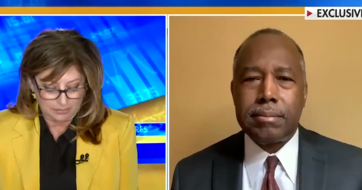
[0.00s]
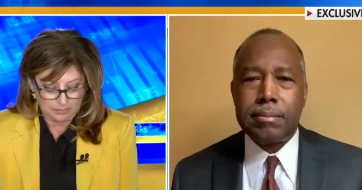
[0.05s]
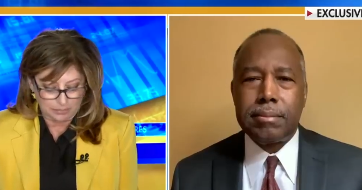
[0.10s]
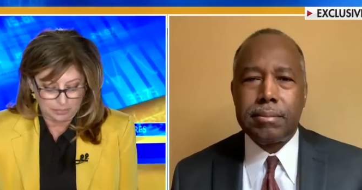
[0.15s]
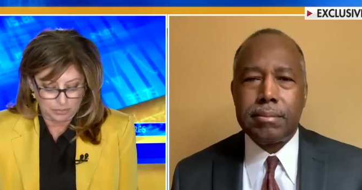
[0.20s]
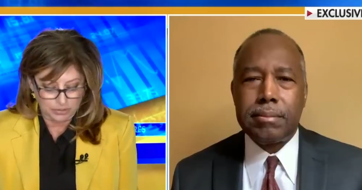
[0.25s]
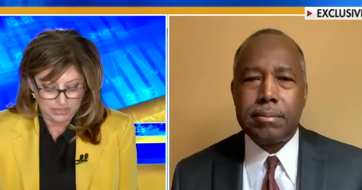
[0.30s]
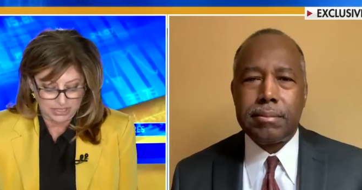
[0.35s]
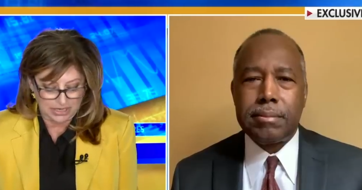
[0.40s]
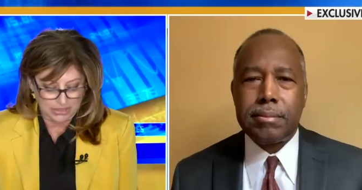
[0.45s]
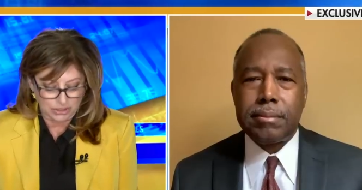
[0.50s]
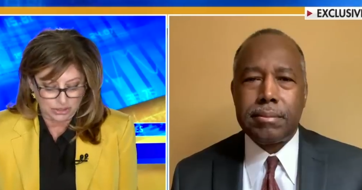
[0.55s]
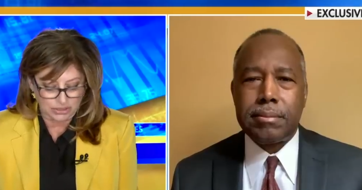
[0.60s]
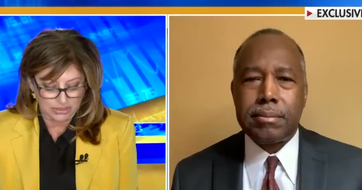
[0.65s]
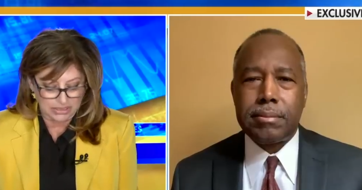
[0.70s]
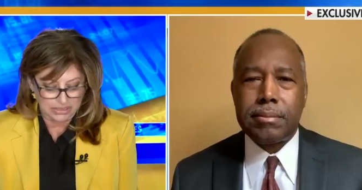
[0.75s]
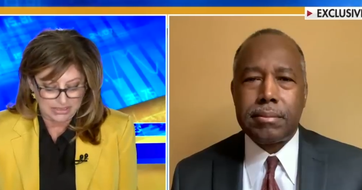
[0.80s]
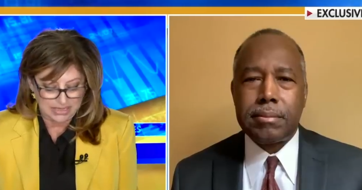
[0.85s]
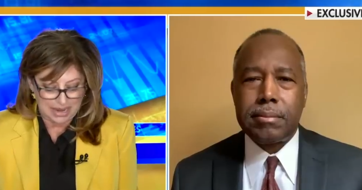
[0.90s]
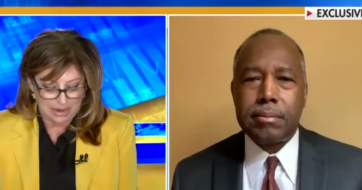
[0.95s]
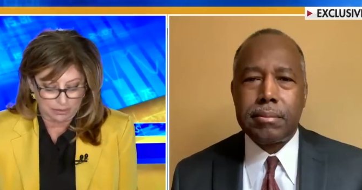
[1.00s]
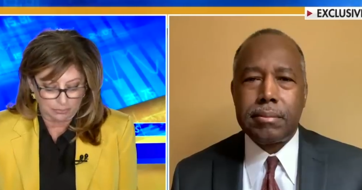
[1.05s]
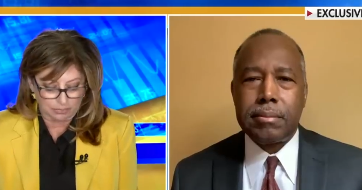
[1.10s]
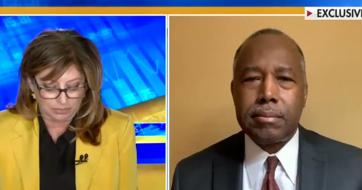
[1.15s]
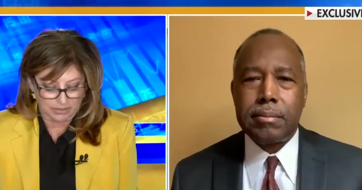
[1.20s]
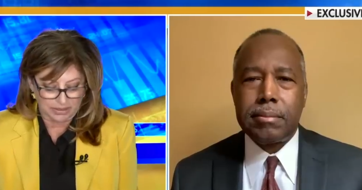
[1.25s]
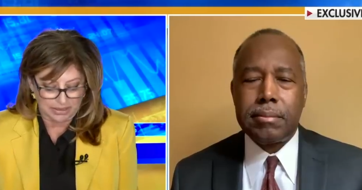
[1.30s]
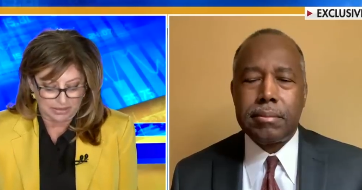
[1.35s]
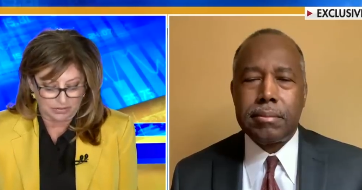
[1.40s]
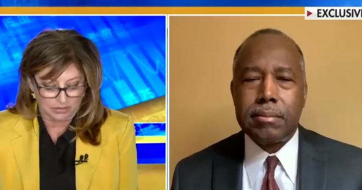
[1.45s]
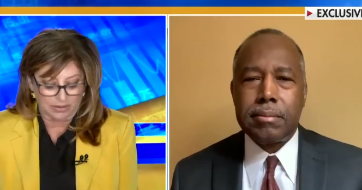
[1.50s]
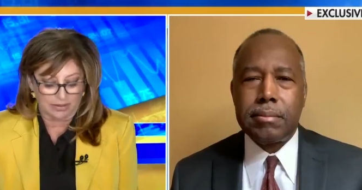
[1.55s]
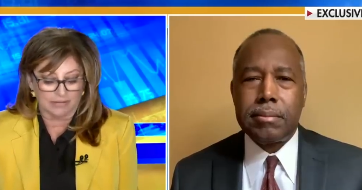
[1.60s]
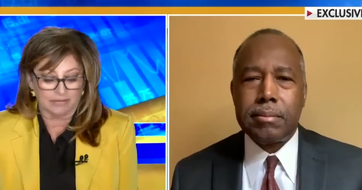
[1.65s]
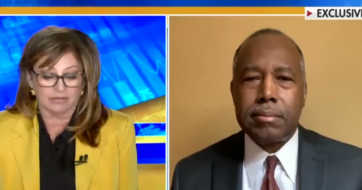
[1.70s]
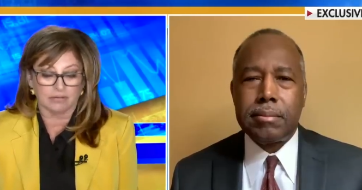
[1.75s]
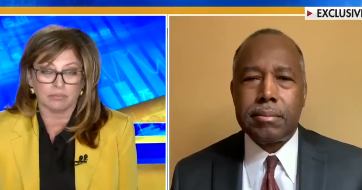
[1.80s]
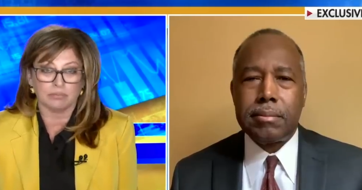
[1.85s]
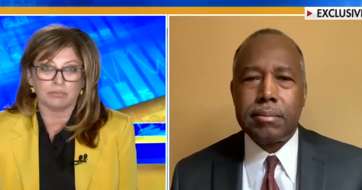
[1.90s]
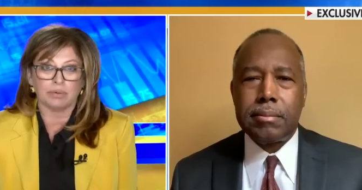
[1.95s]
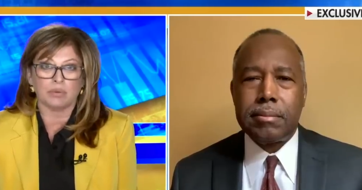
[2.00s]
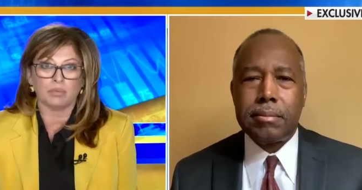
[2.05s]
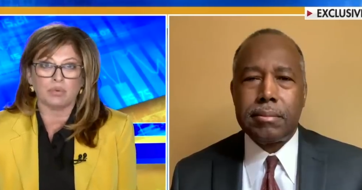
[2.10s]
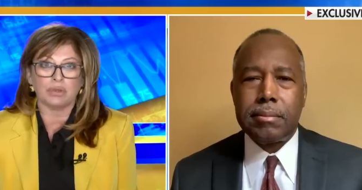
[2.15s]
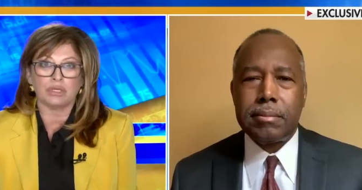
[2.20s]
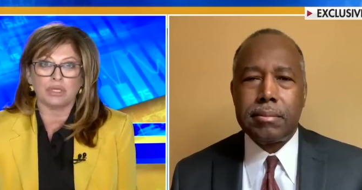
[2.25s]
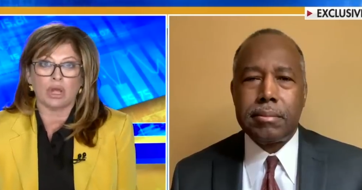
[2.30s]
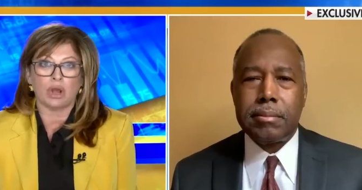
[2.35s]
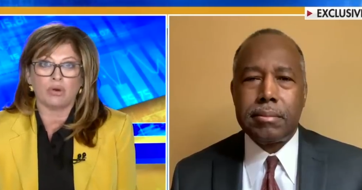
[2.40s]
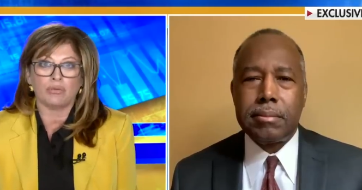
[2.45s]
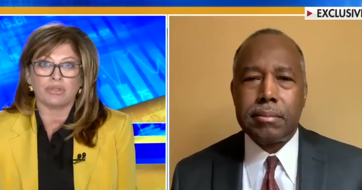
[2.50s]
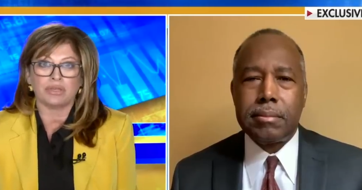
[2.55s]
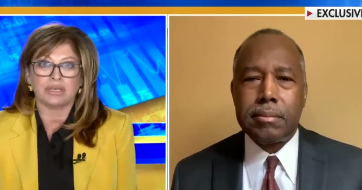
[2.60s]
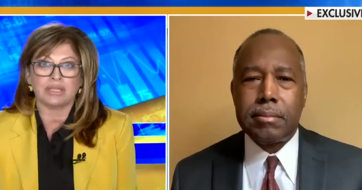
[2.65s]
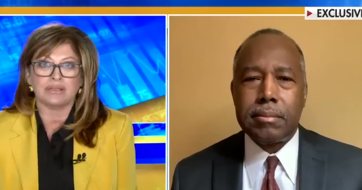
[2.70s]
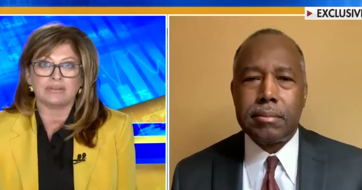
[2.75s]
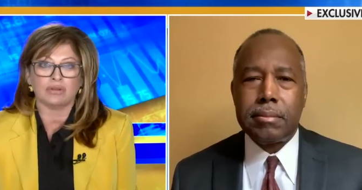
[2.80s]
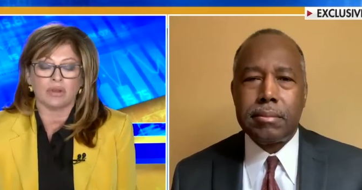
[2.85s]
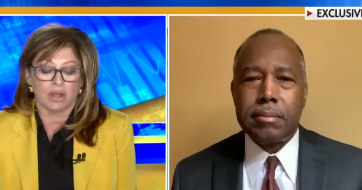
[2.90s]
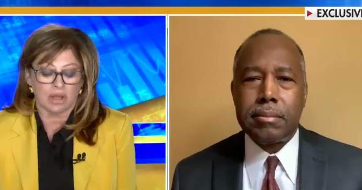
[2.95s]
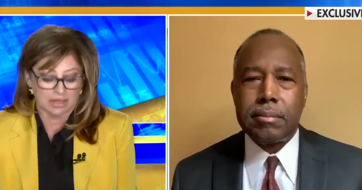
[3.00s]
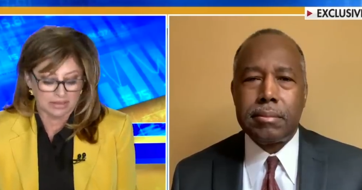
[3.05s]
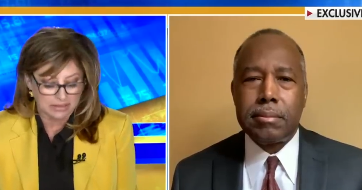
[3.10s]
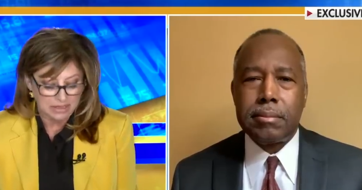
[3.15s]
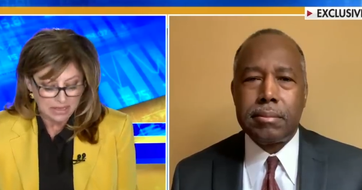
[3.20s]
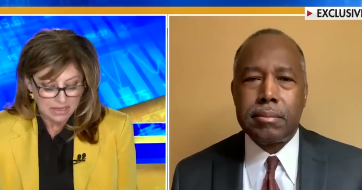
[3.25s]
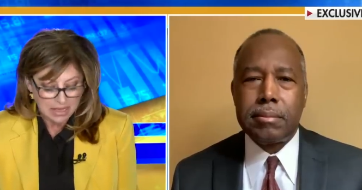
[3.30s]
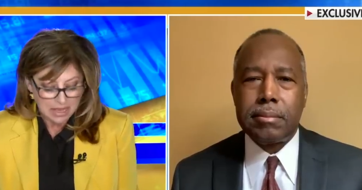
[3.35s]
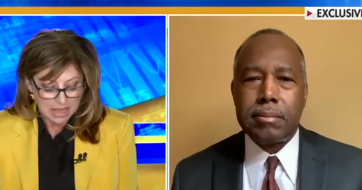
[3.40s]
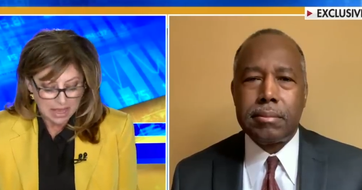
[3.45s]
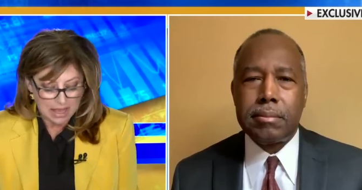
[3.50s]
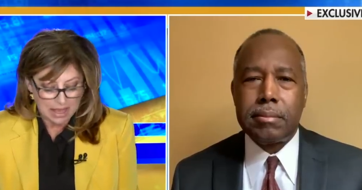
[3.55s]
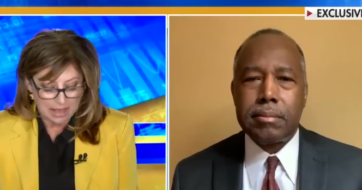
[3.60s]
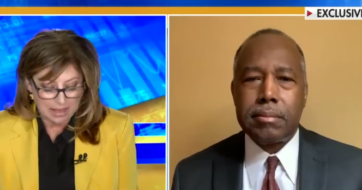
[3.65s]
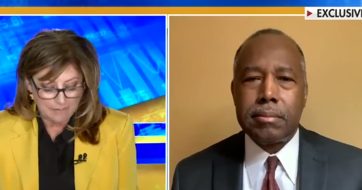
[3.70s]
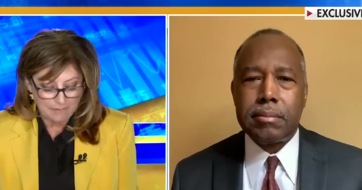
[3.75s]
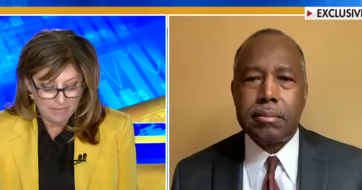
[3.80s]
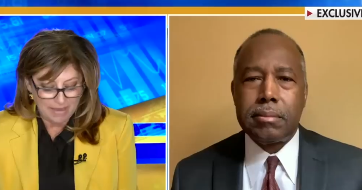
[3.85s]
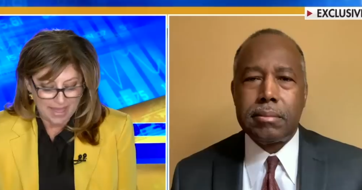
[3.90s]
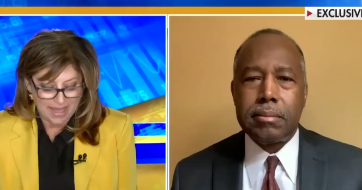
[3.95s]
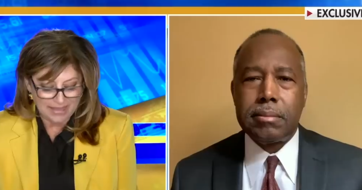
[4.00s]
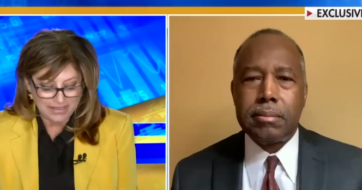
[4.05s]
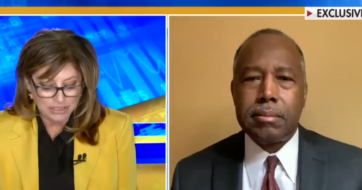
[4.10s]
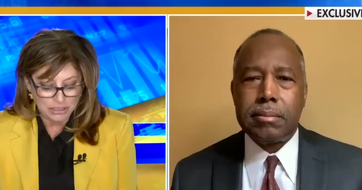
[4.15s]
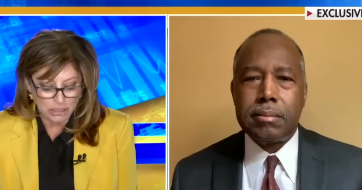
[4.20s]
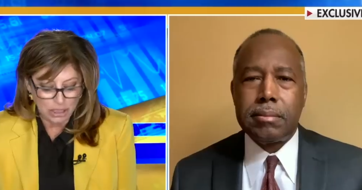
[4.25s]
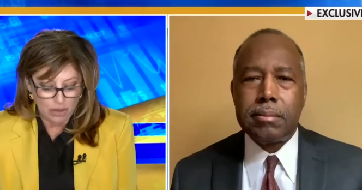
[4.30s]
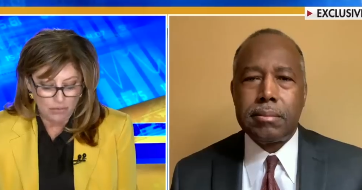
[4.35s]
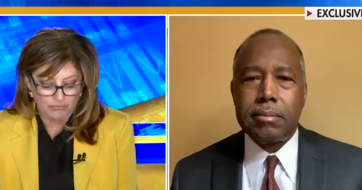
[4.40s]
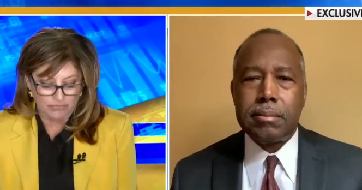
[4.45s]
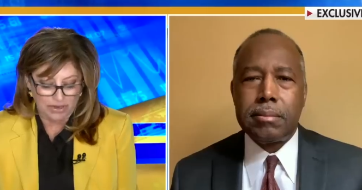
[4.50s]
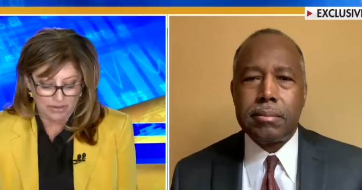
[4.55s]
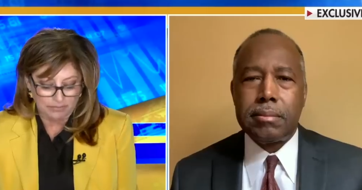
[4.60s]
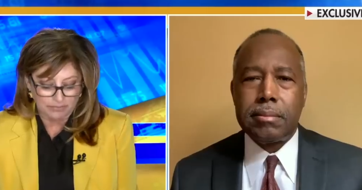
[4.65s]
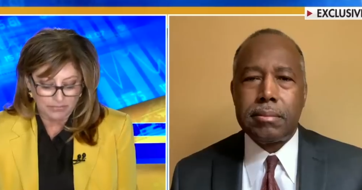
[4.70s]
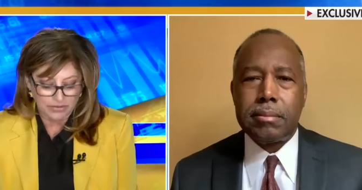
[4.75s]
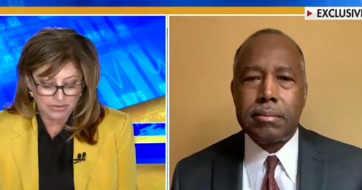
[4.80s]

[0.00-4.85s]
Speaker 1: potentially downplaying this. But we know that he's on Paxlovid.